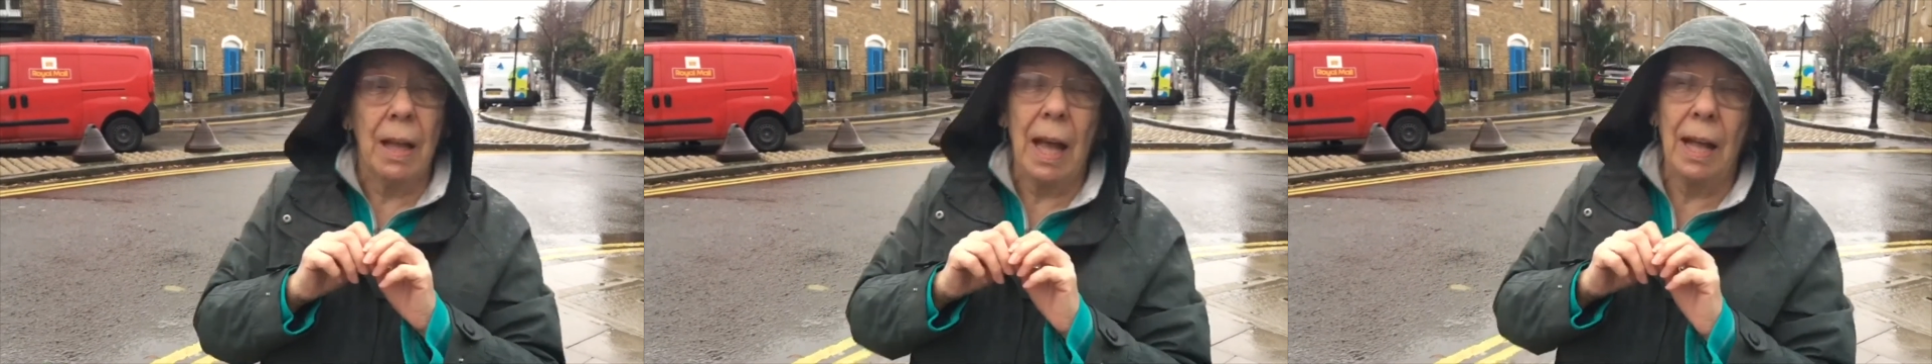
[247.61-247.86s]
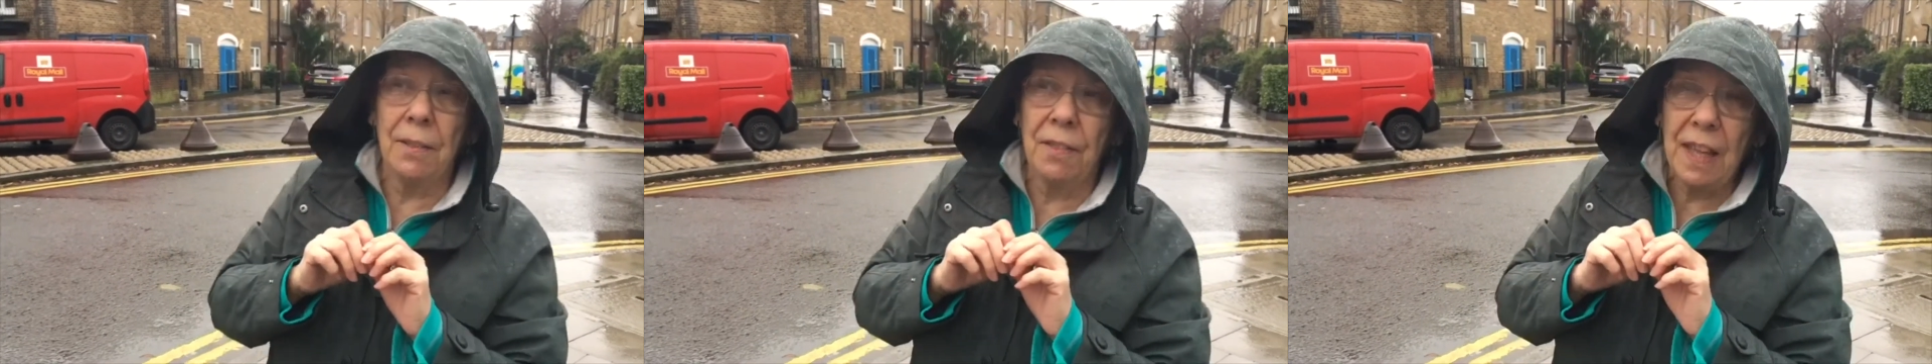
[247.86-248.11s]

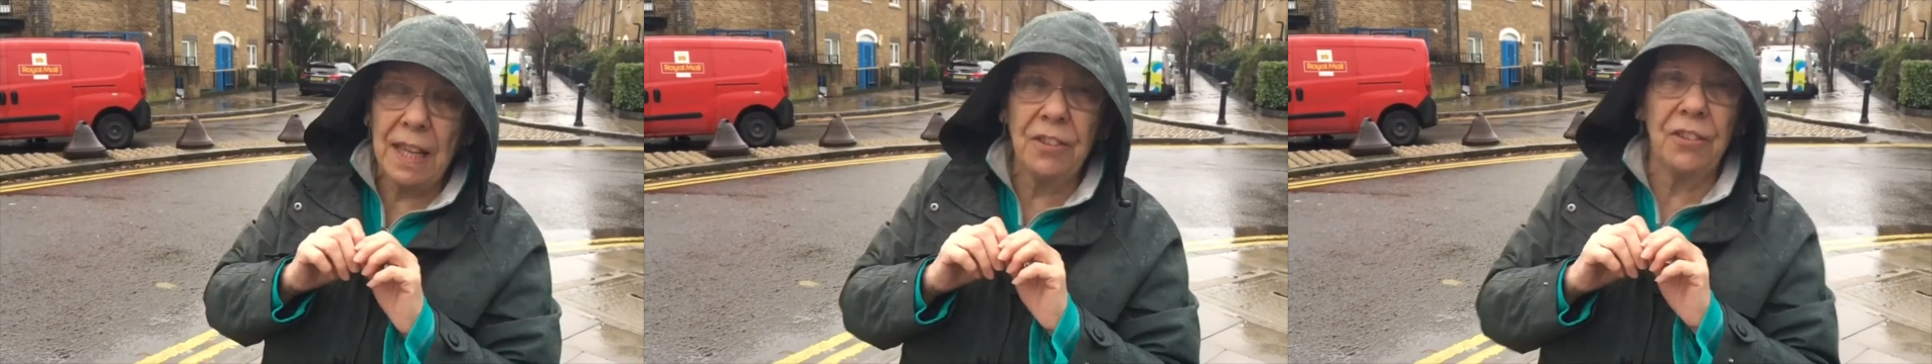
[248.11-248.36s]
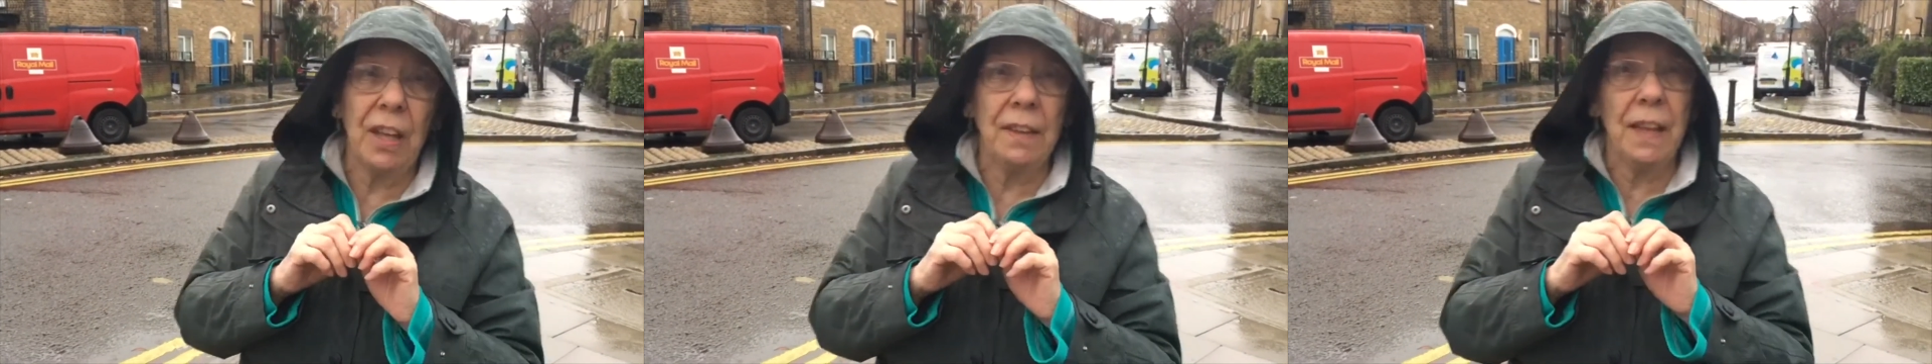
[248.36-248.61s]
And they
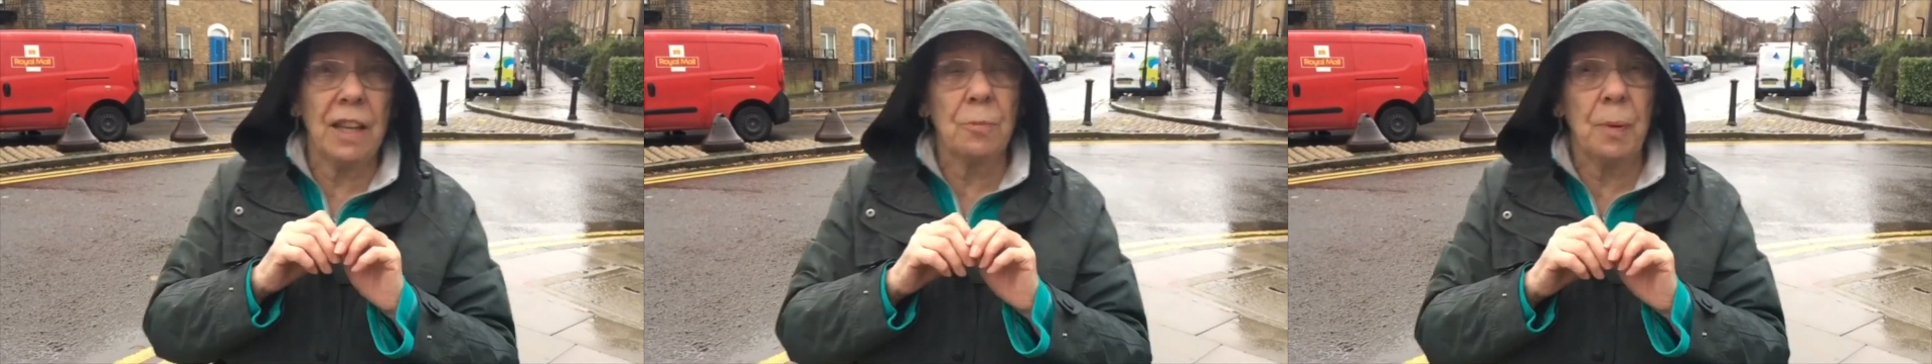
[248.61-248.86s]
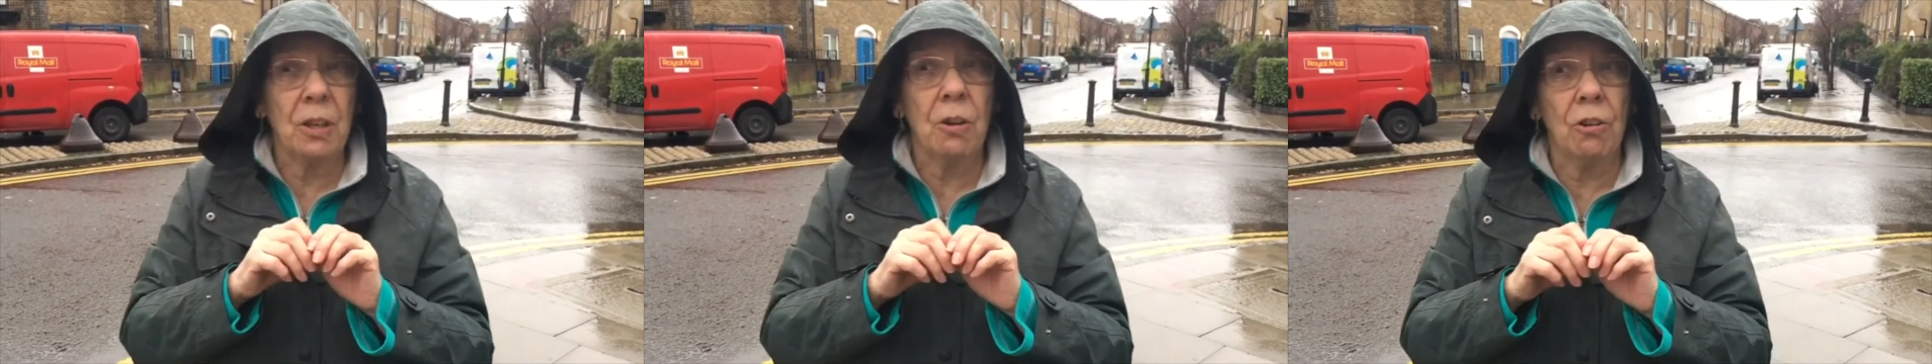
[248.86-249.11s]
say that's
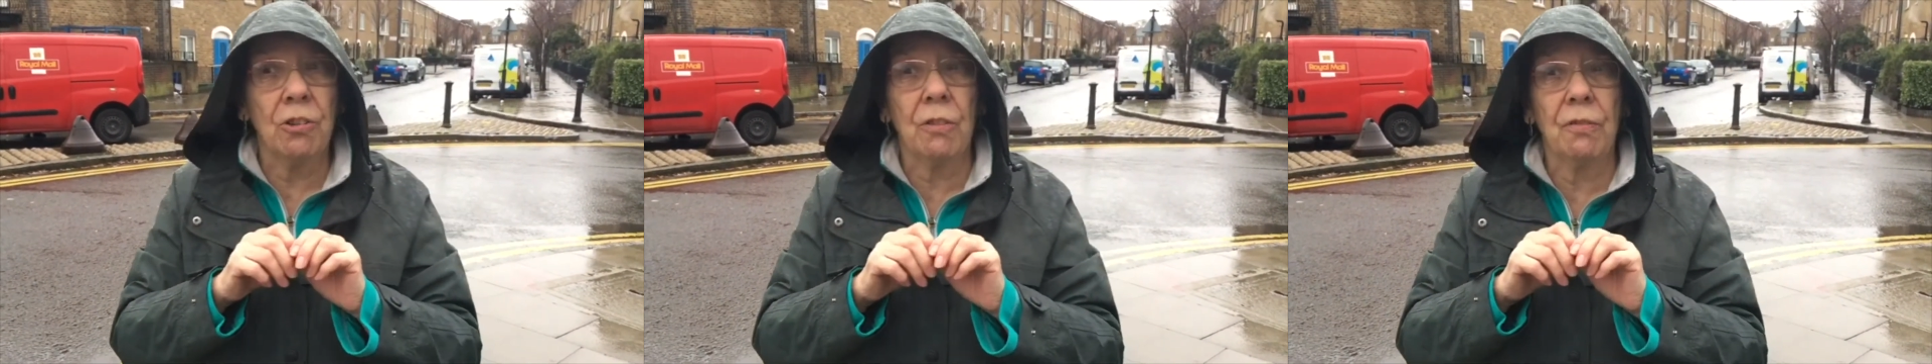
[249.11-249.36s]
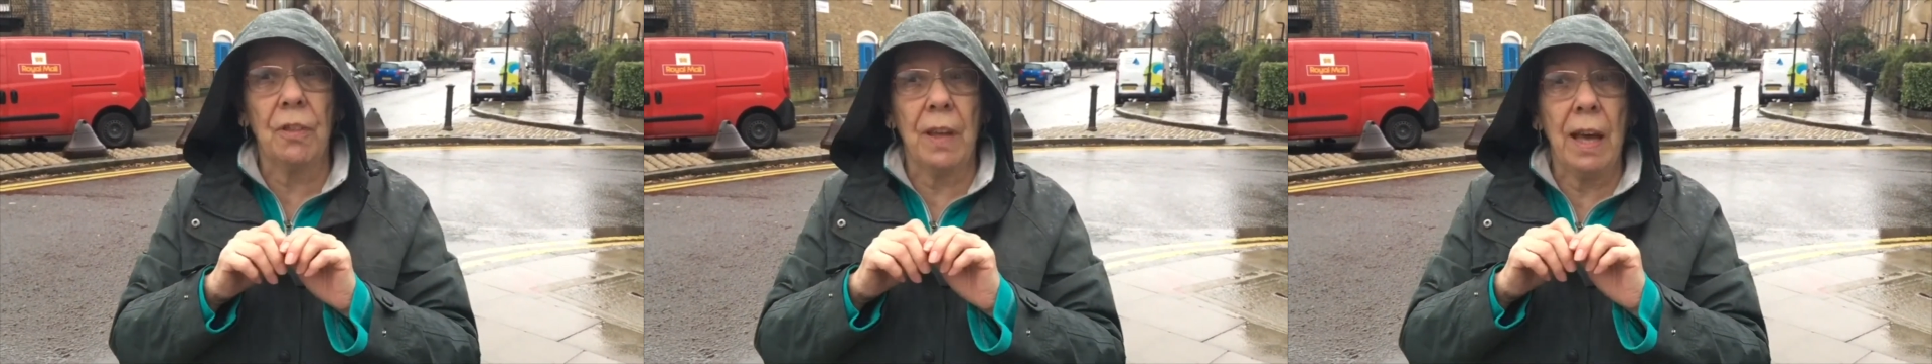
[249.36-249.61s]
because
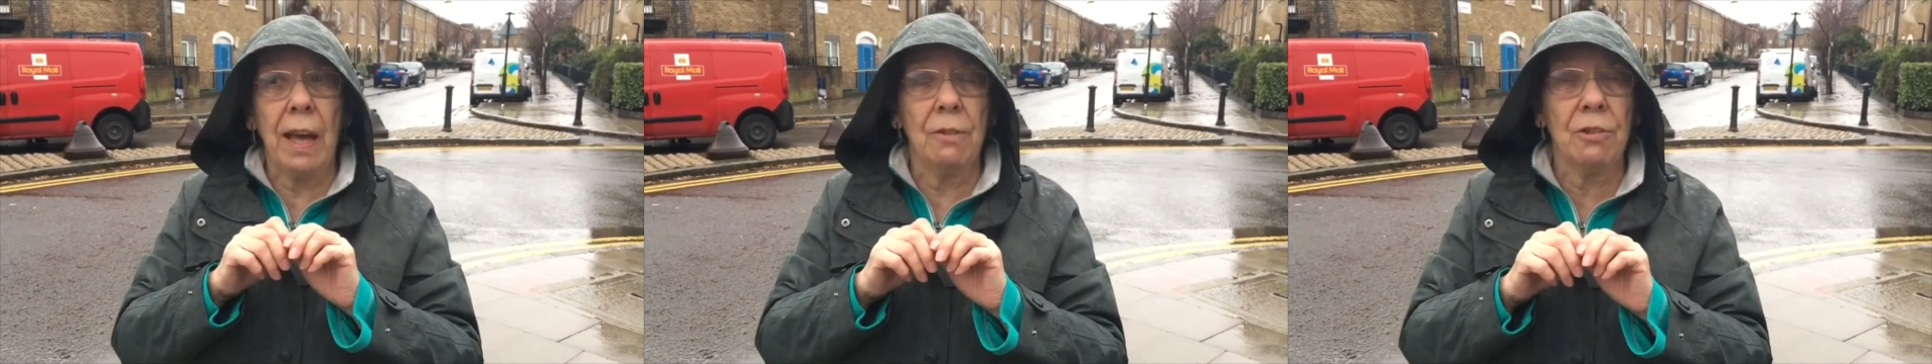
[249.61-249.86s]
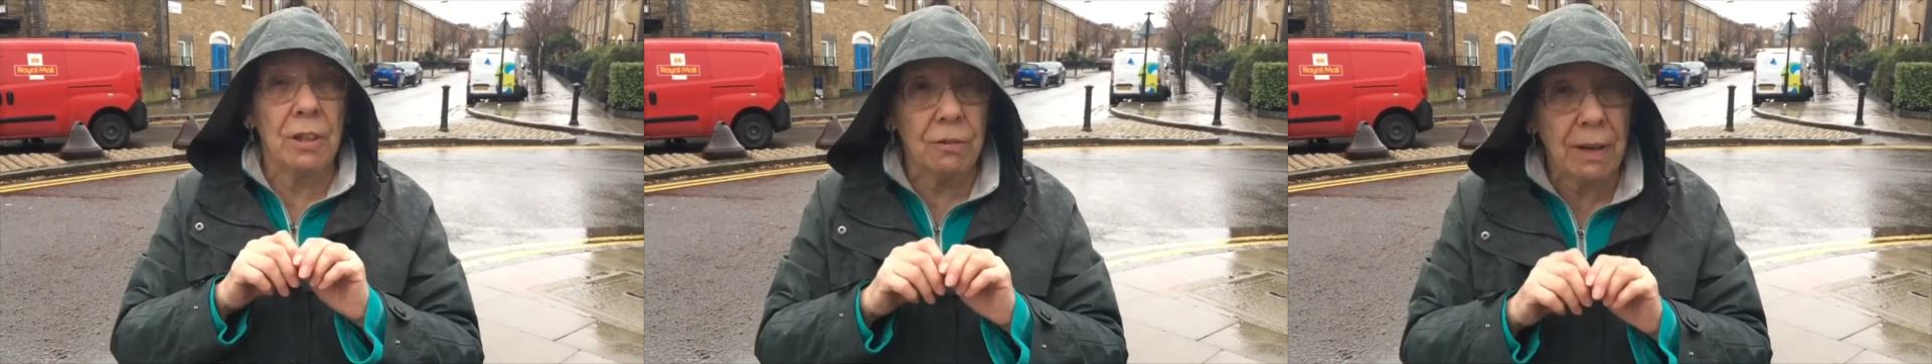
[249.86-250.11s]
of the
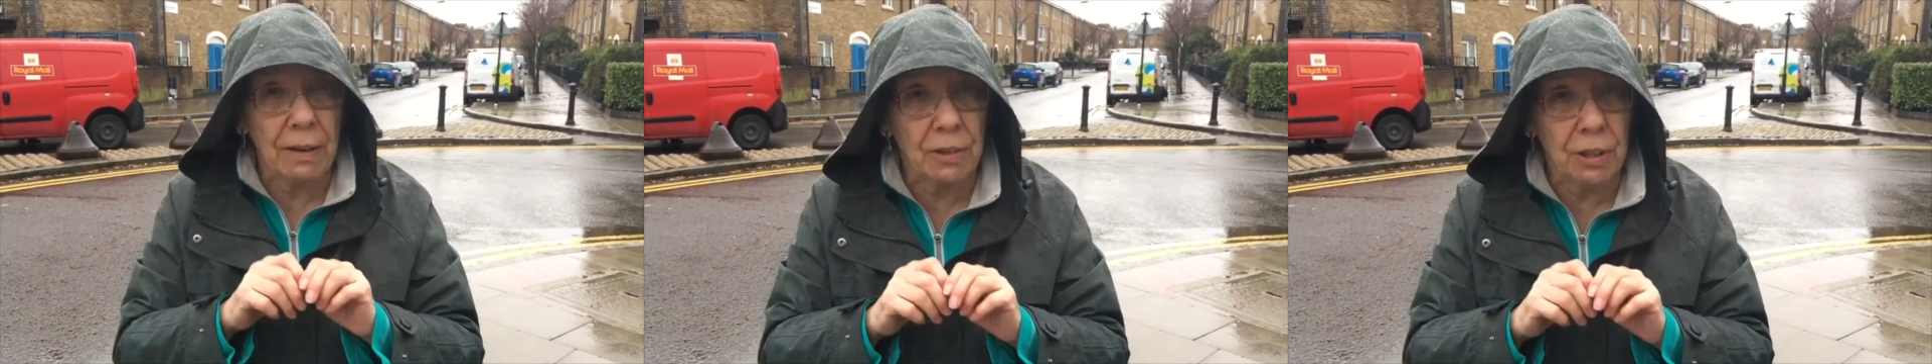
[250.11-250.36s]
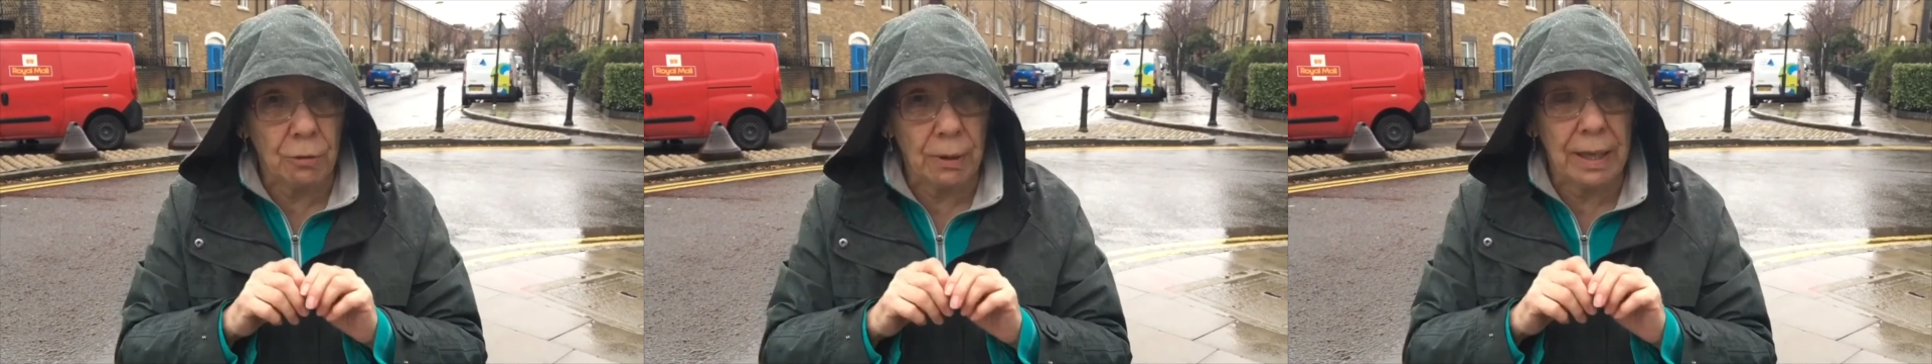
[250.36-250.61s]
housing
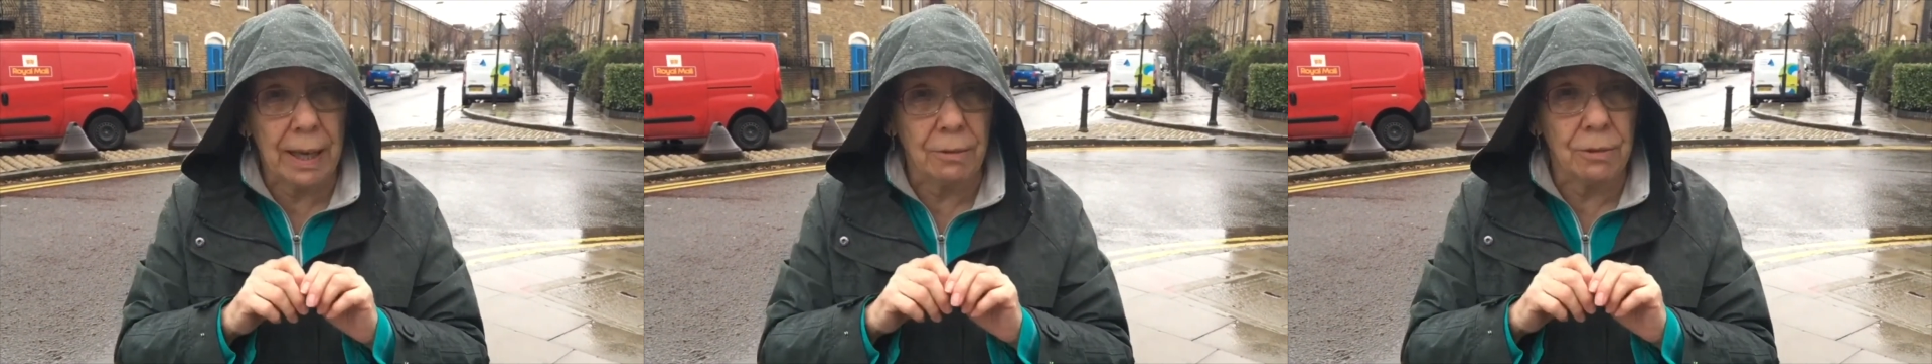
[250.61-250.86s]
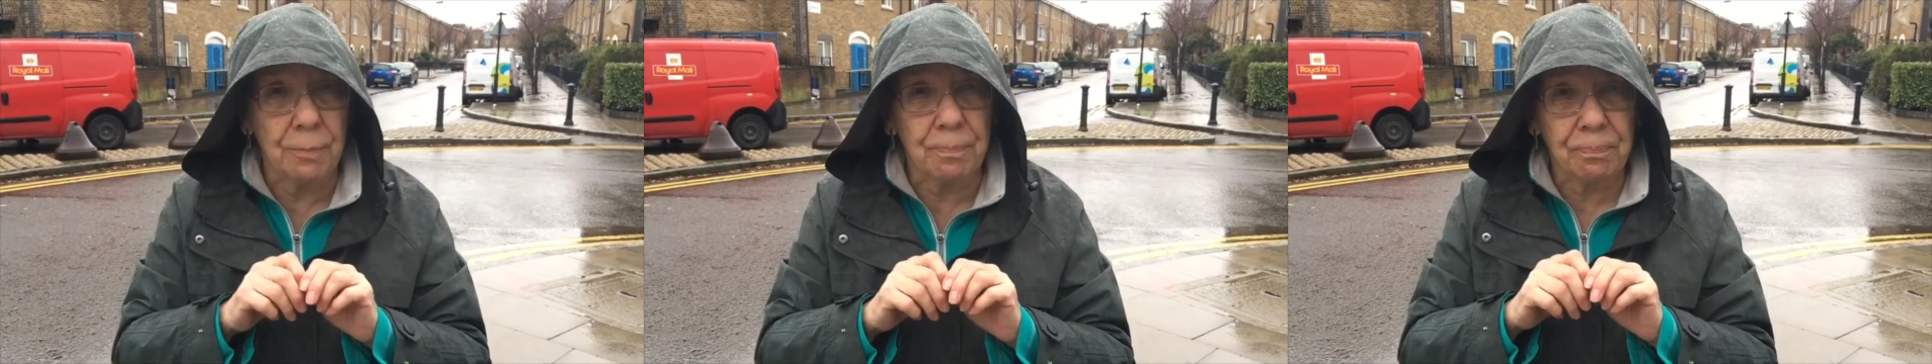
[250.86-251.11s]
revenue account.